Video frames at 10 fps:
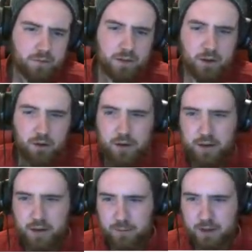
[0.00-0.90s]
Okay,
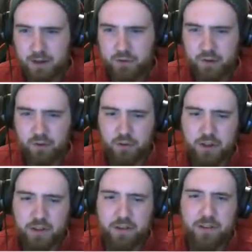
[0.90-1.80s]
I'm gonna have to start
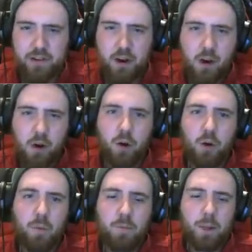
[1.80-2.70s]
avoiding these. Oh!
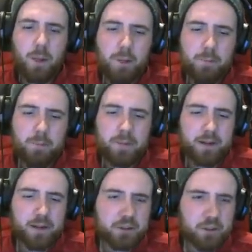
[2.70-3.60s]

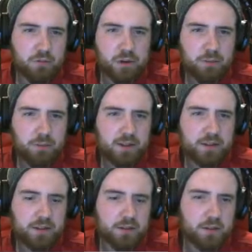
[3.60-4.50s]
Can I start running,
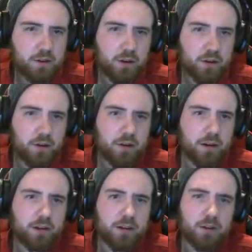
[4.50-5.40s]
please? No?
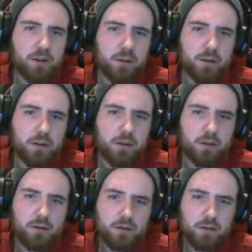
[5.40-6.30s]
Okay, thank you.
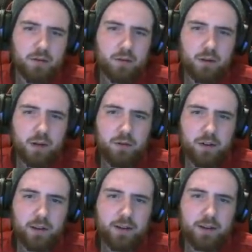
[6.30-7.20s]

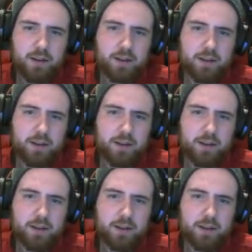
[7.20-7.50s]
Lovely.